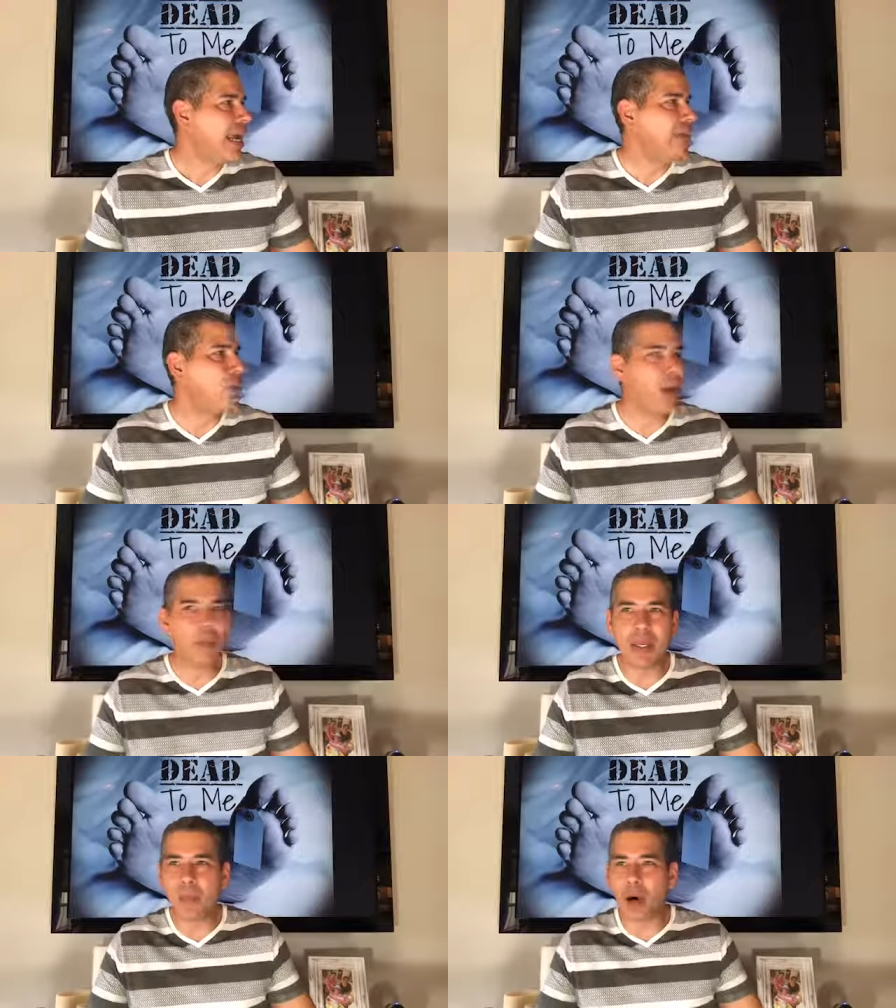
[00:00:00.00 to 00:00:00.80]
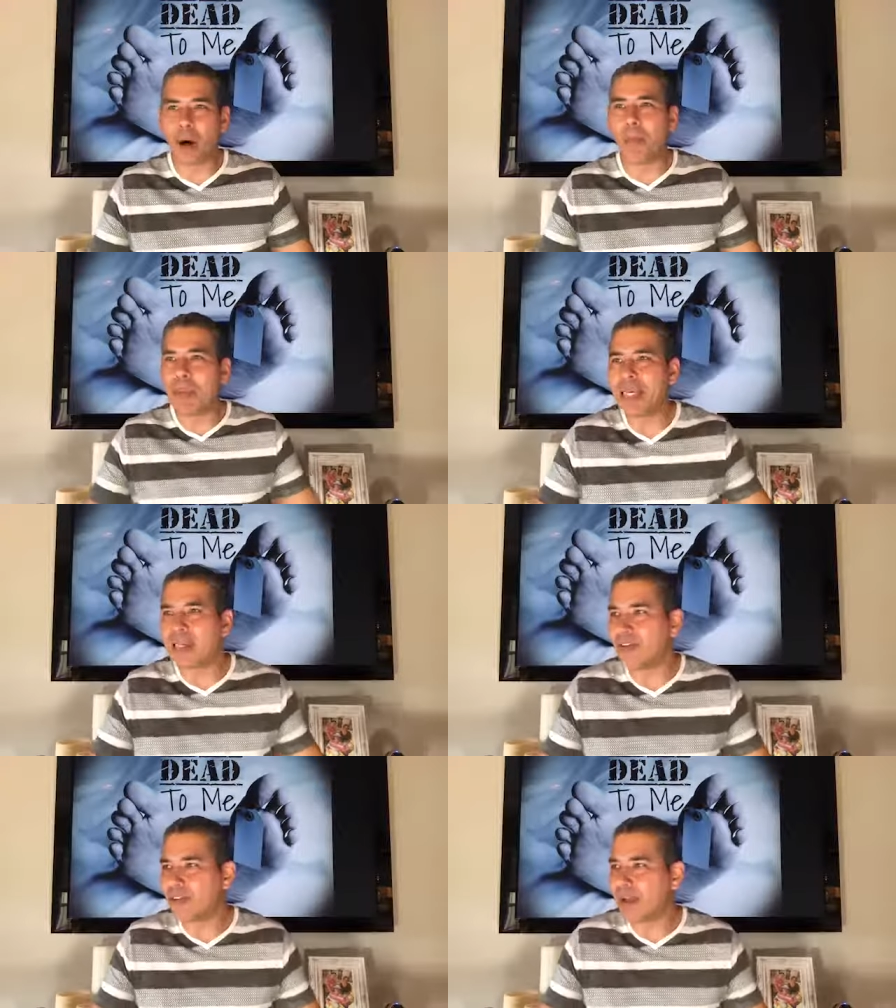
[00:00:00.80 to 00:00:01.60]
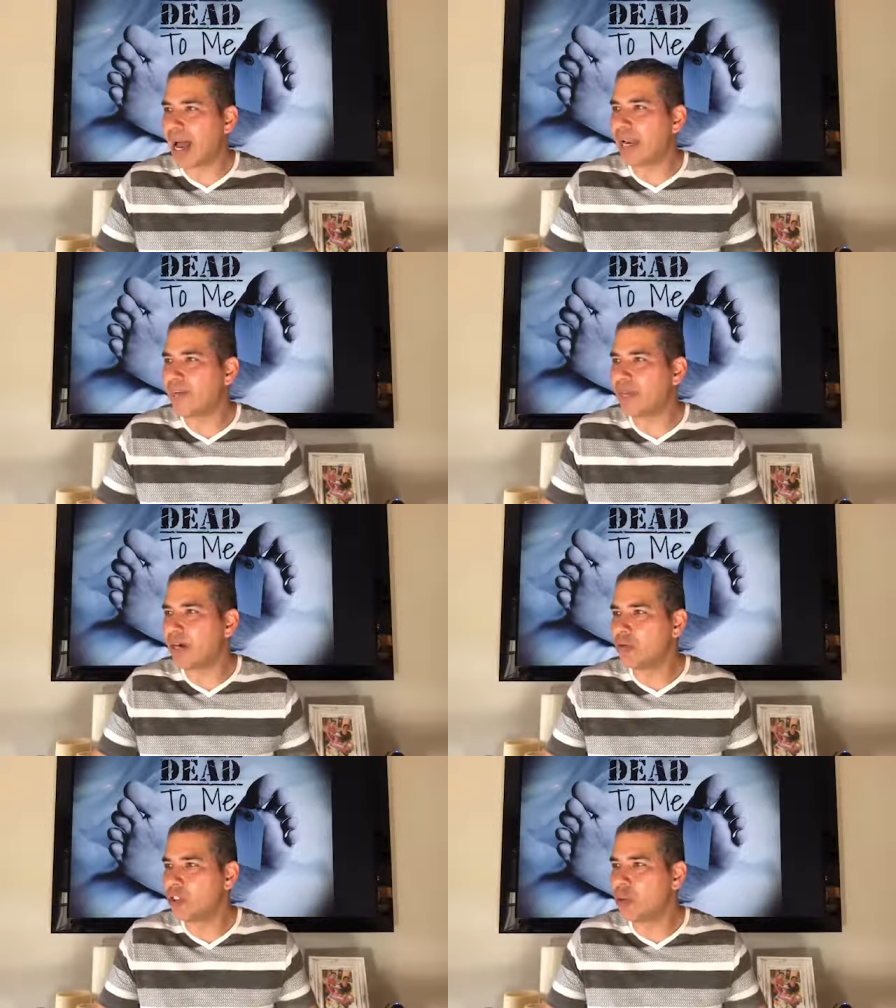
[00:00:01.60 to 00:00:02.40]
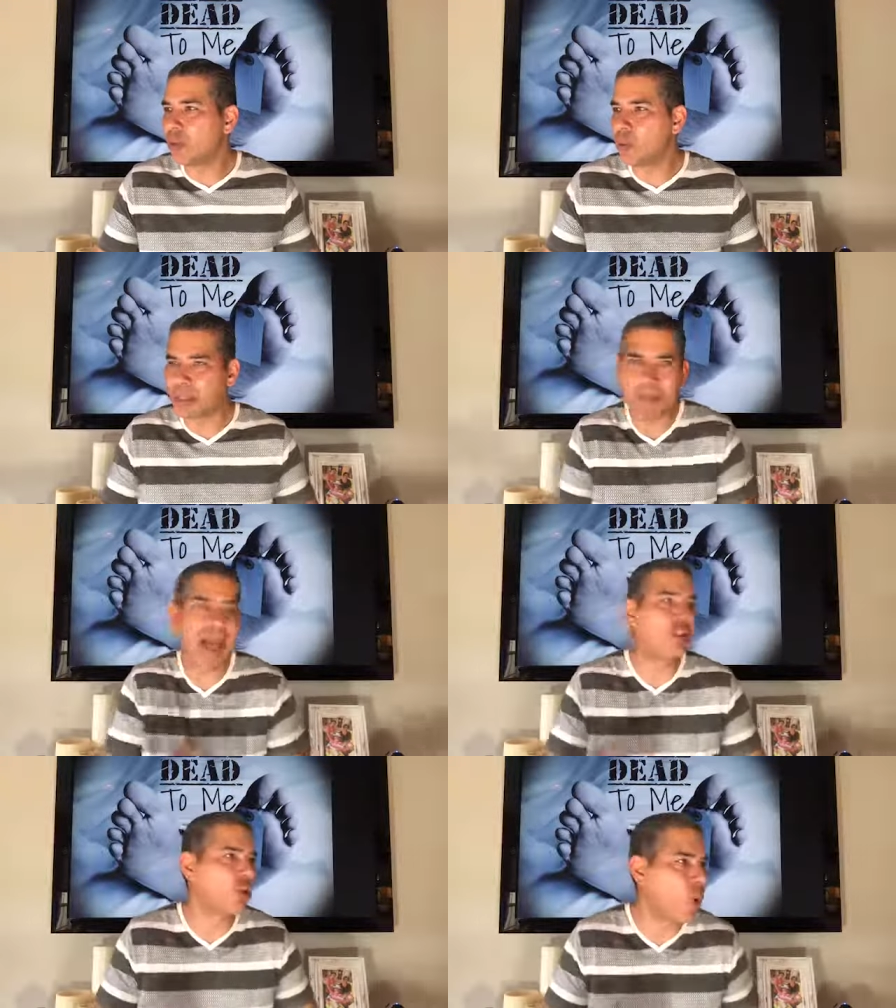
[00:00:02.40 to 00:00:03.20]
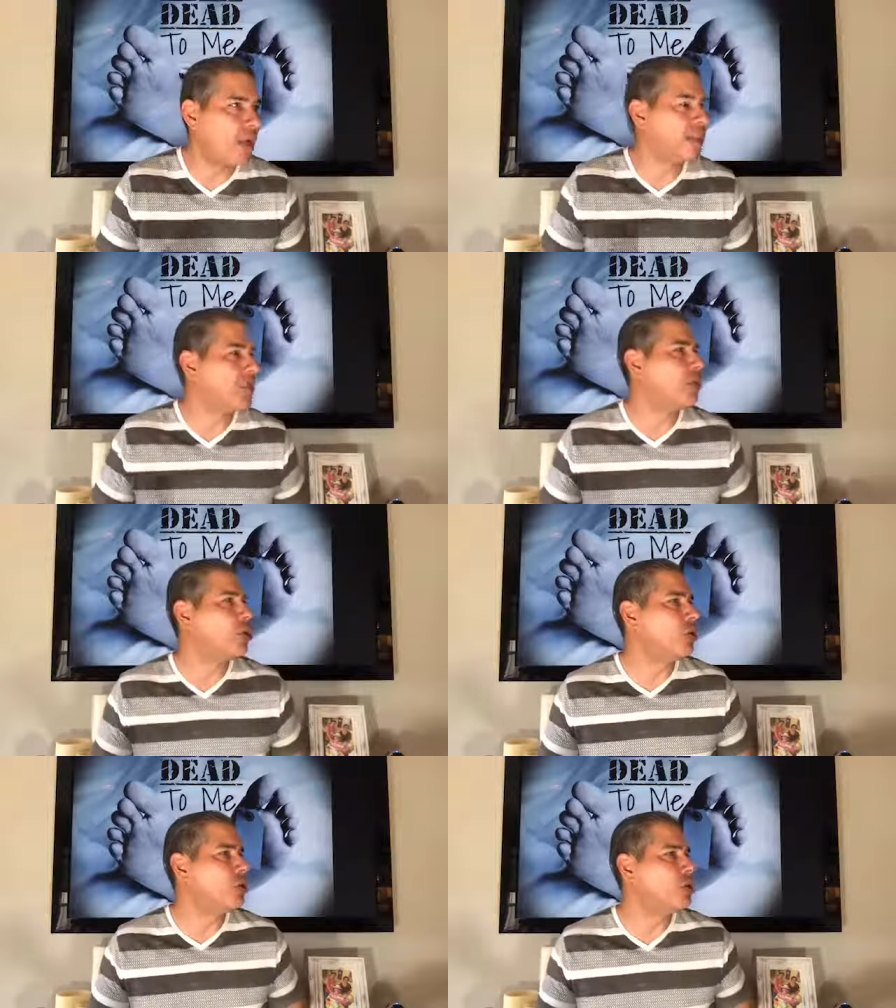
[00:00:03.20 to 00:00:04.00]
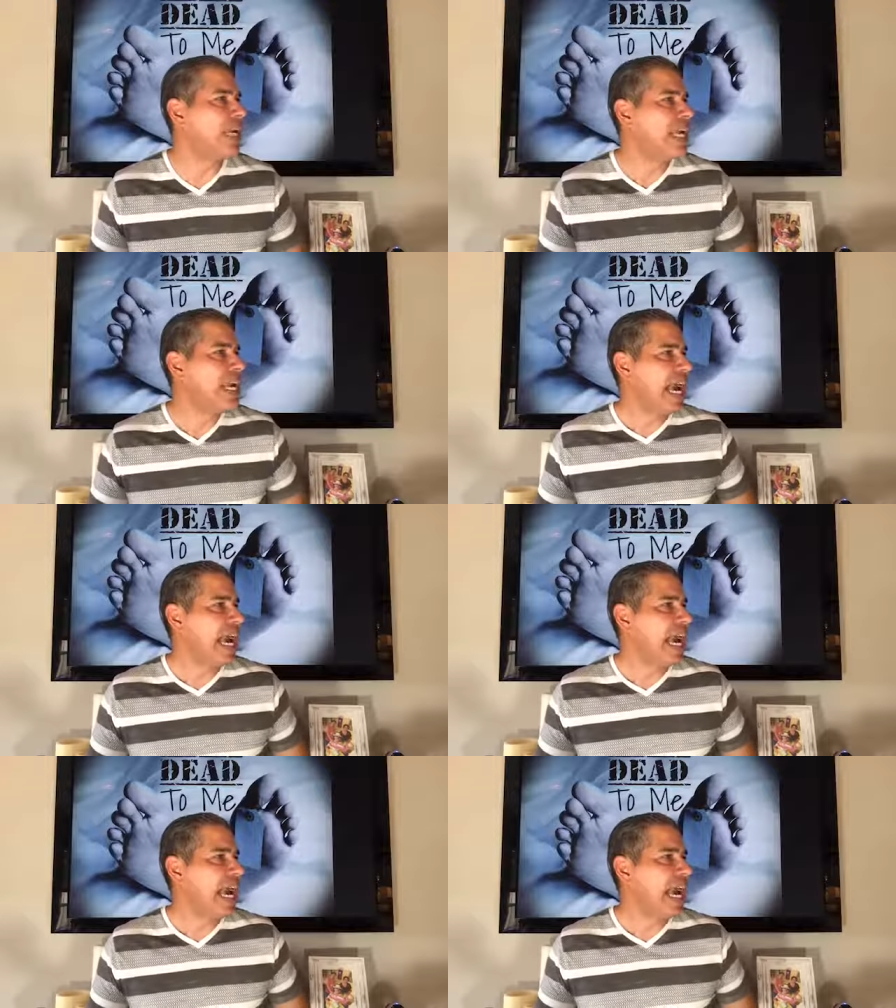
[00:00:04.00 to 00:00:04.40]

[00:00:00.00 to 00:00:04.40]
and the way people are beaten if they're not, if they don't do what the master wants them to do and,